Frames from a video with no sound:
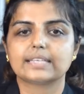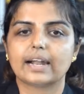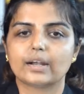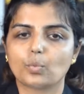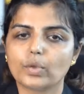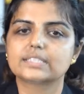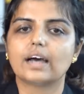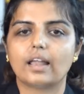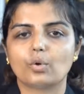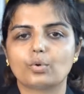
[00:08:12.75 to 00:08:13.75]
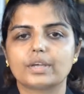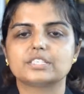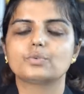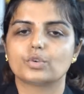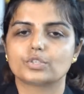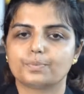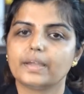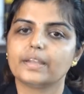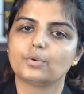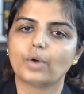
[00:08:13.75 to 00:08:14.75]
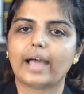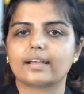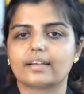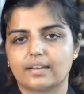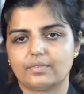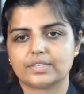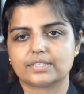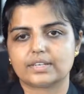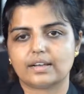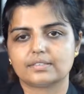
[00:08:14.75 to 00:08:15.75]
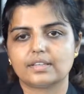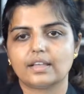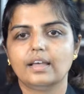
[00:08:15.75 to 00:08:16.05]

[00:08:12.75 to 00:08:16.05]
at which the allocation was made to anchor investors,